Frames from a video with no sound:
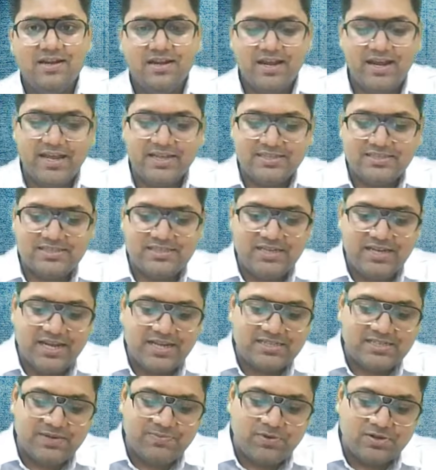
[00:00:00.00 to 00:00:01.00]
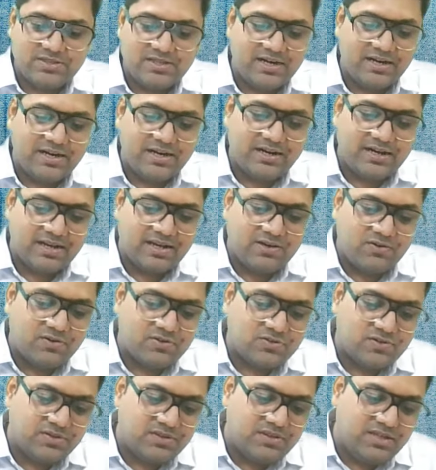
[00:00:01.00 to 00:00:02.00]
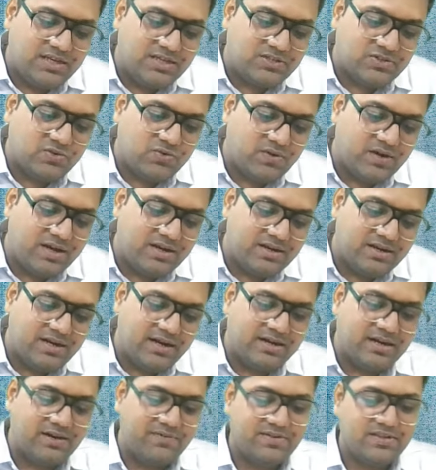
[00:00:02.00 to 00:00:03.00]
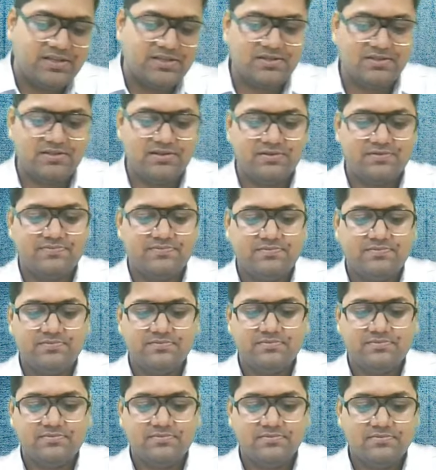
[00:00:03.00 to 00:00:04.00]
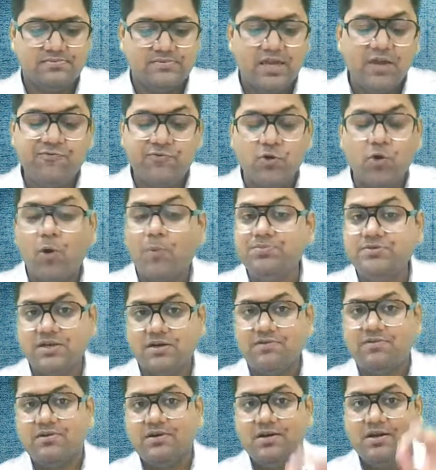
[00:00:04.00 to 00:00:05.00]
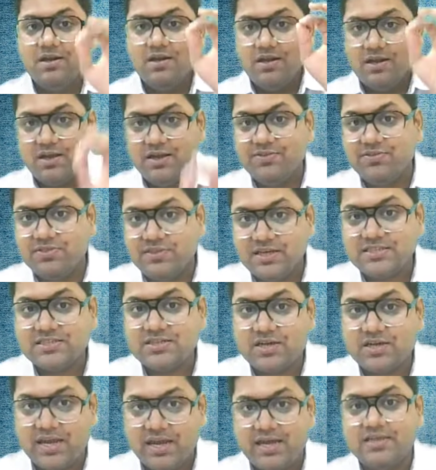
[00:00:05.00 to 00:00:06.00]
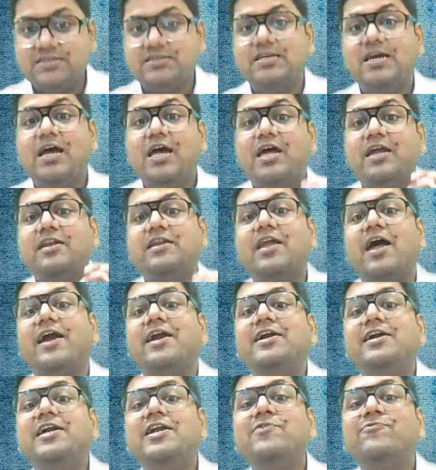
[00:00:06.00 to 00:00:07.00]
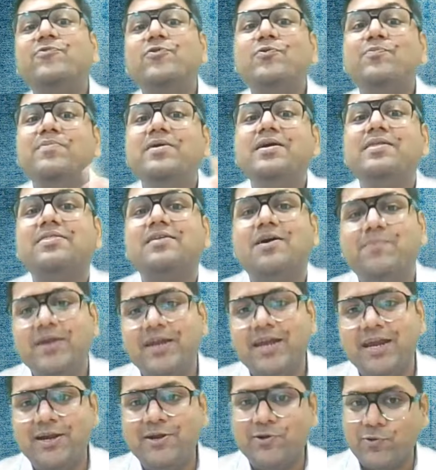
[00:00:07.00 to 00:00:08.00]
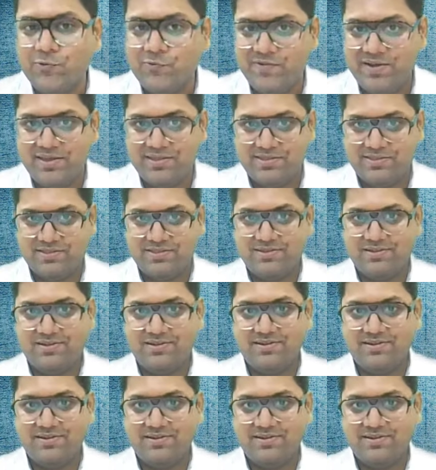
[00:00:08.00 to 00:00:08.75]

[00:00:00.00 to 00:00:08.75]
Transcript: And C has deposited 80 crore. So these two are related with each other. If you observe, in this case, 94B is coming in two ways.